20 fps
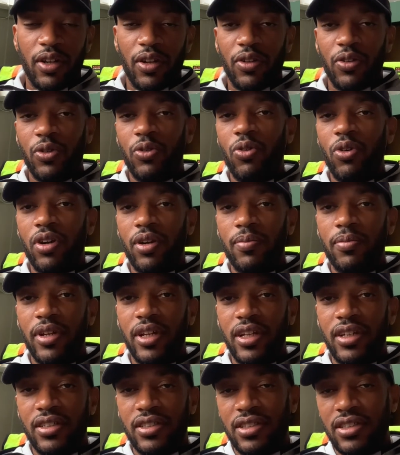you're gonna
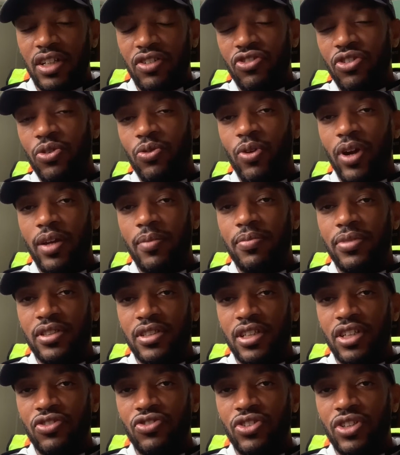be in such a great
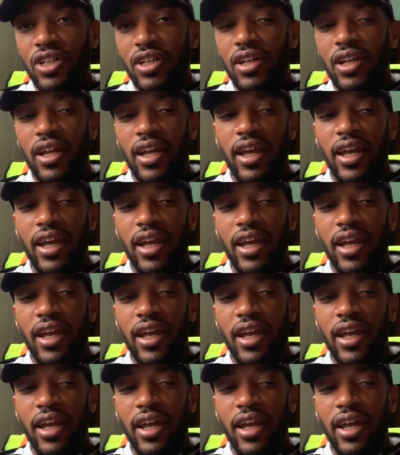position,